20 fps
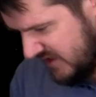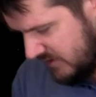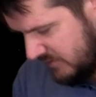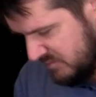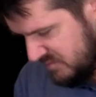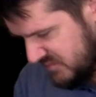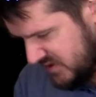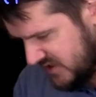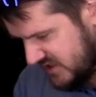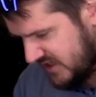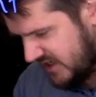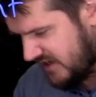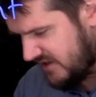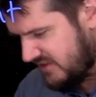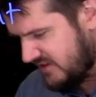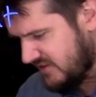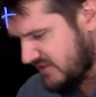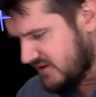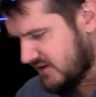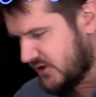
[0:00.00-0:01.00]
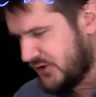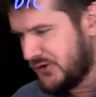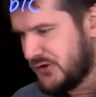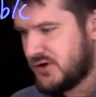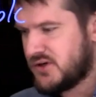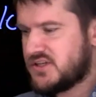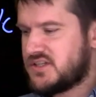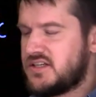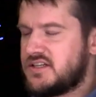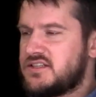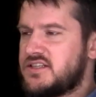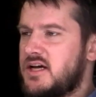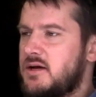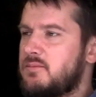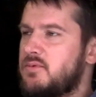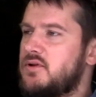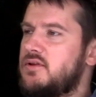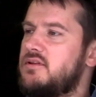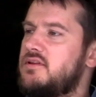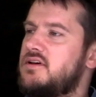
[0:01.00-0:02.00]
But I think the clearest example of